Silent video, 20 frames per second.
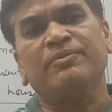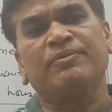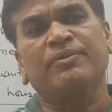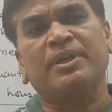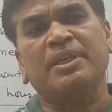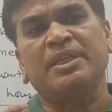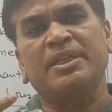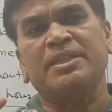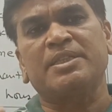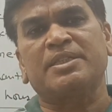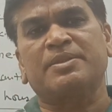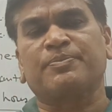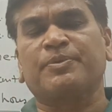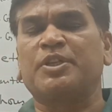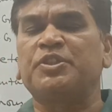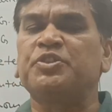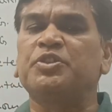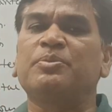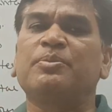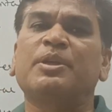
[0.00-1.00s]
One is
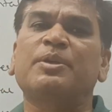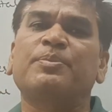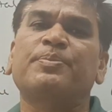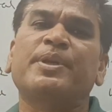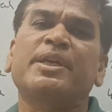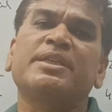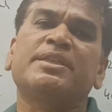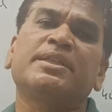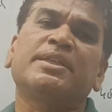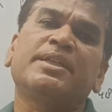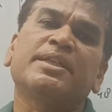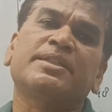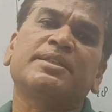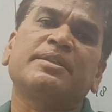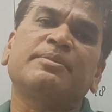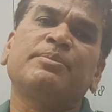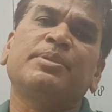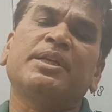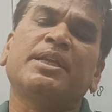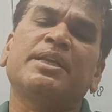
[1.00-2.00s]
consumer price index
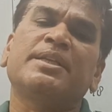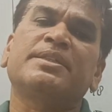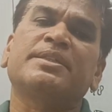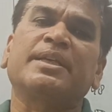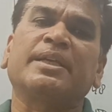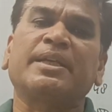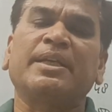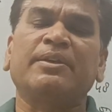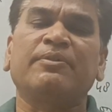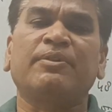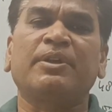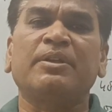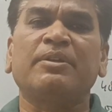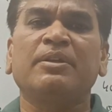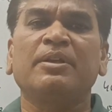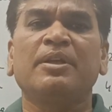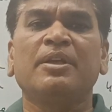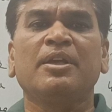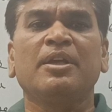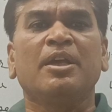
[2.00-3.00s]
number and second
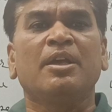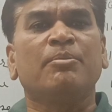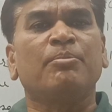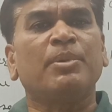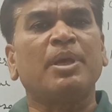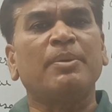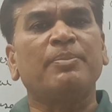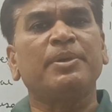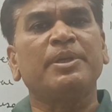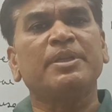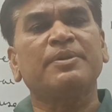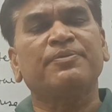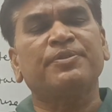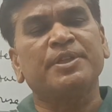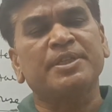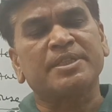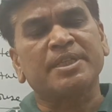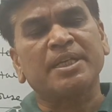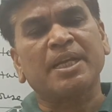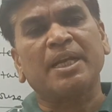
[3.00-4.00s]
one may be the
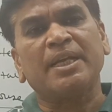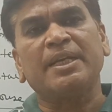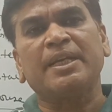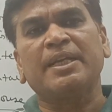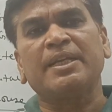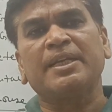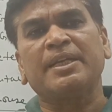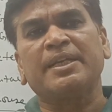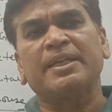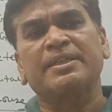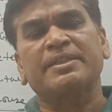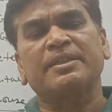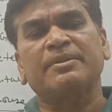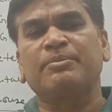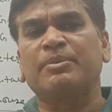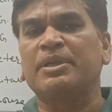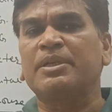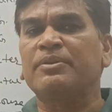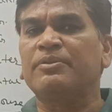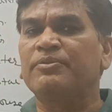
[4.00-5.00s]
Fisher-Ideal index
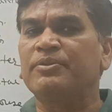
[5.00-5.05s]
number.